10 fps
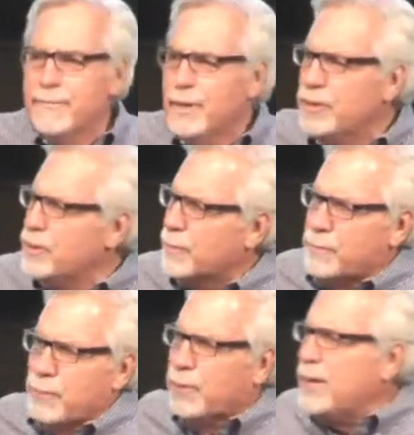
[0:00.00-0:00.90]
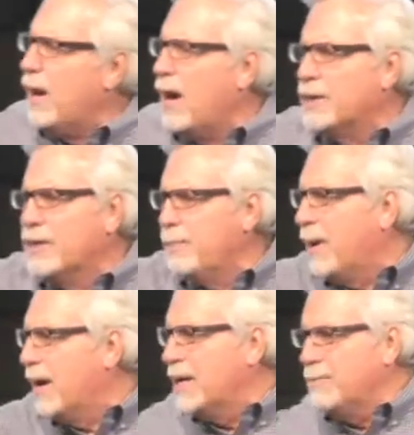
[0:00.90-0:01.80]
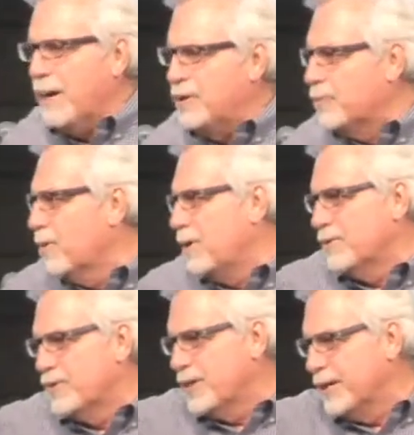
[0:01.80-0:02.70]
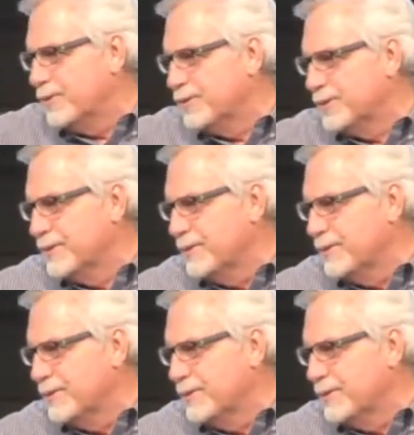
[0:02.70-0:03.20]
you're preoccupied by the wrong things.